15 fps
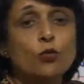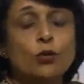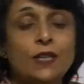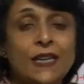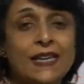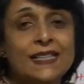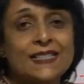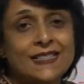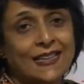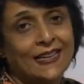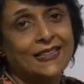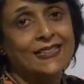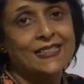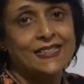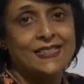do these
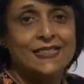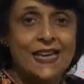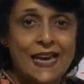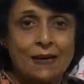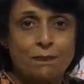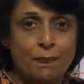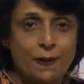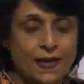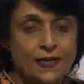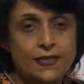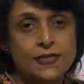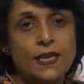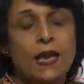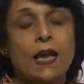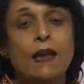things take
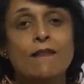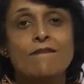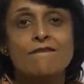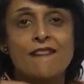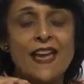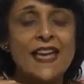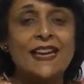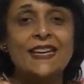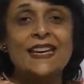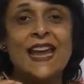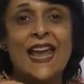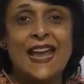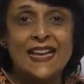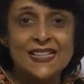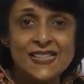place? When
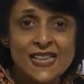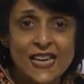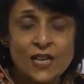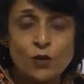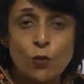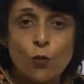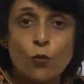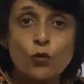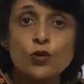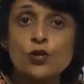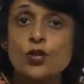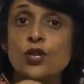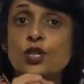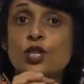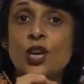SA nodes
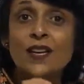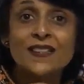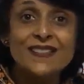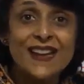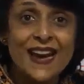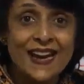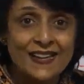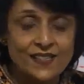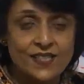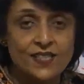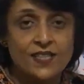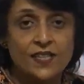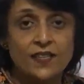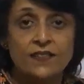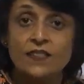
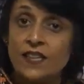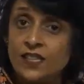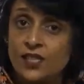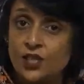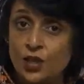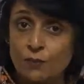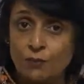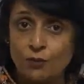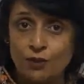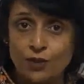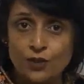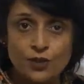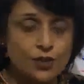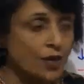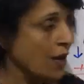generates the
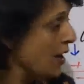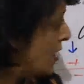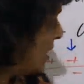stimulus,